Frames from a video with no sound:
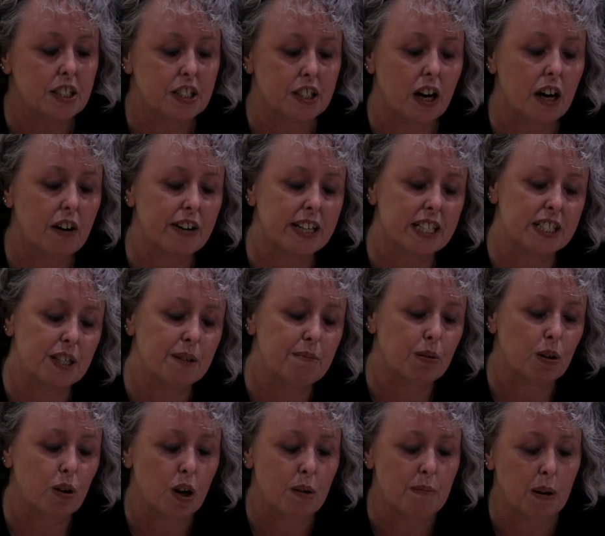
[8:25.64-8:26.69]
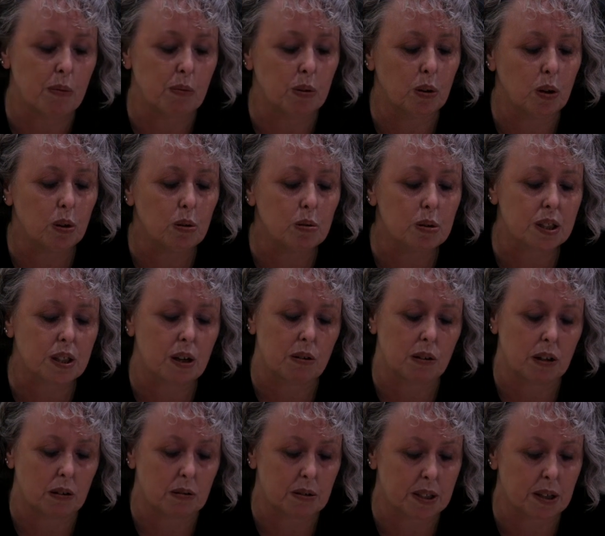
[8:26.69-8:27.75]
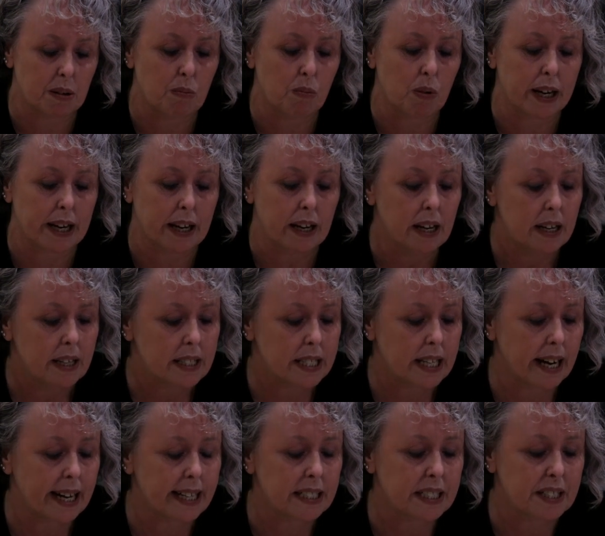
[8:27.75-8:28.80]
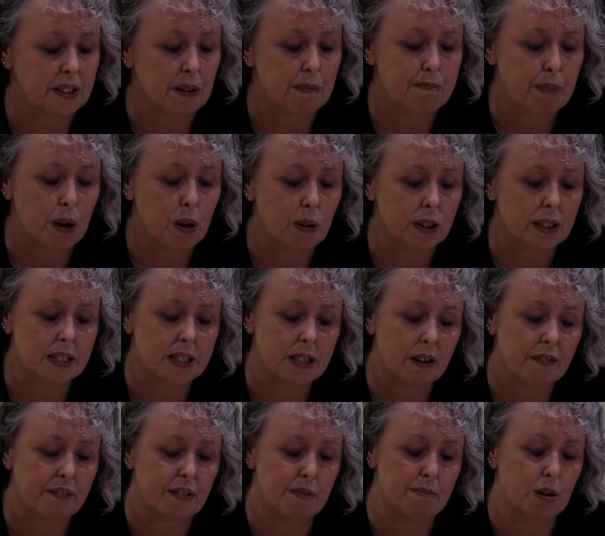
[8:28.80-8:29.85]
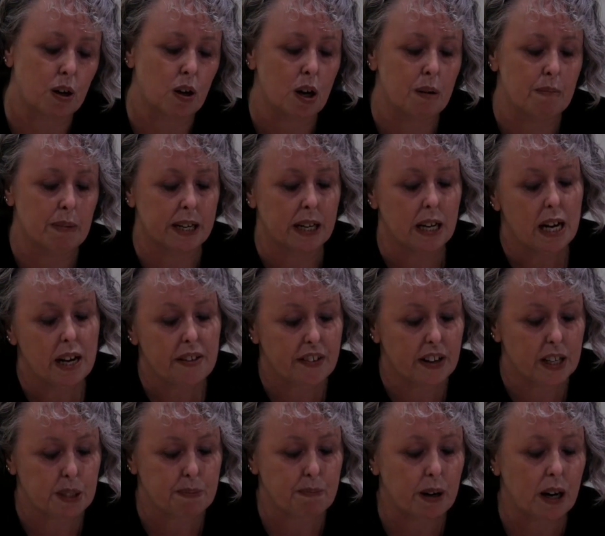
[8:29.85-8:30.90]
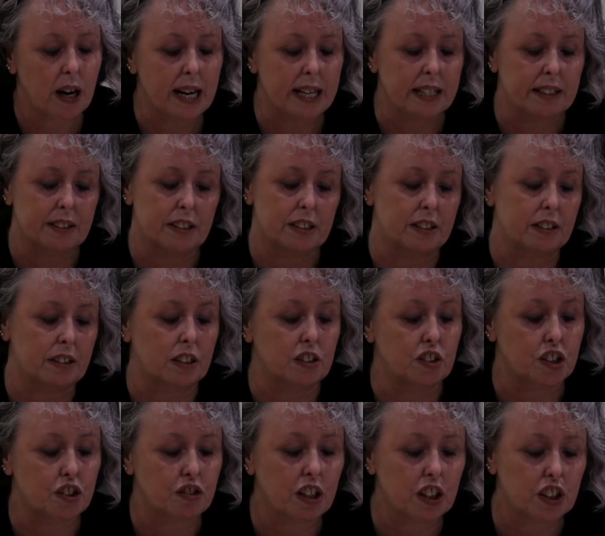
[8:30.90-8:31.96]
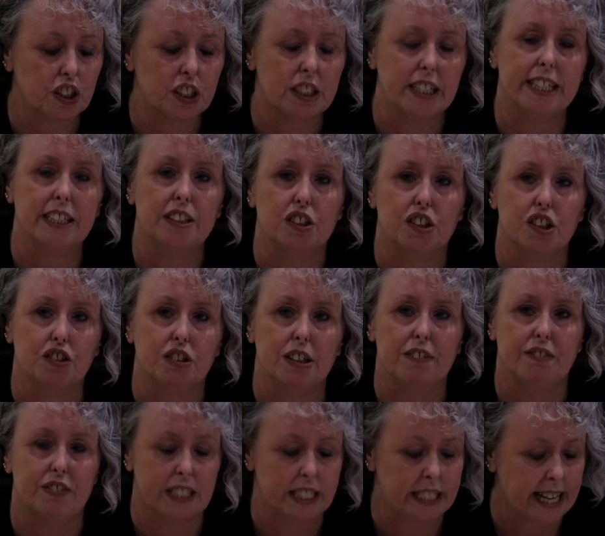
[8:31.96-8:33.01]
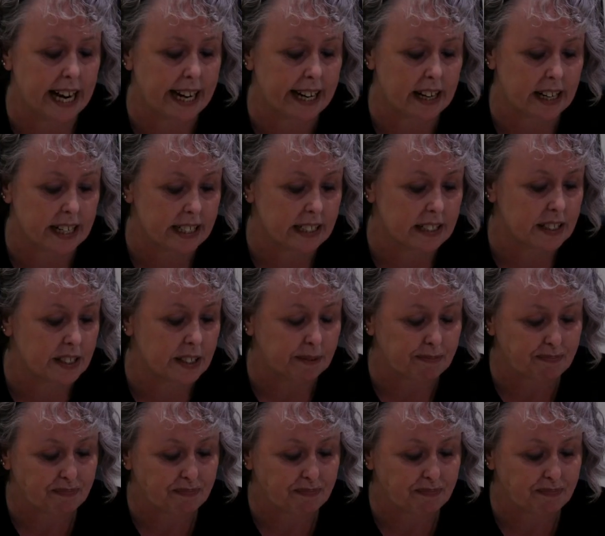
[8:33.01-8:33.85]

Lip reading: Direct employment will also go some way to ending the bogus self-employment that has blighted the construction industry for decades.